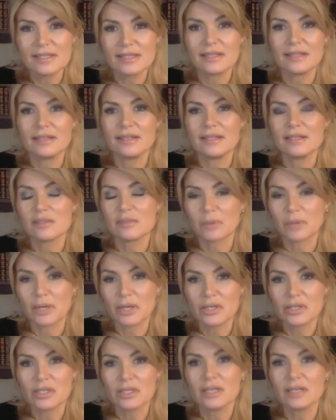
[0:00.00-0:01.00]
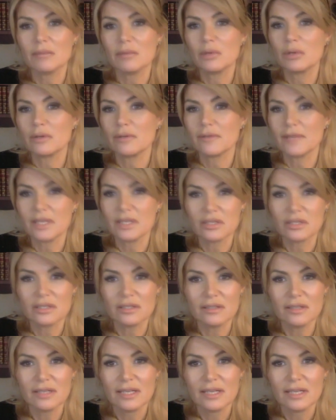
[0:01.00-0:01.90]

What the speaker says: and inspiration and motivation.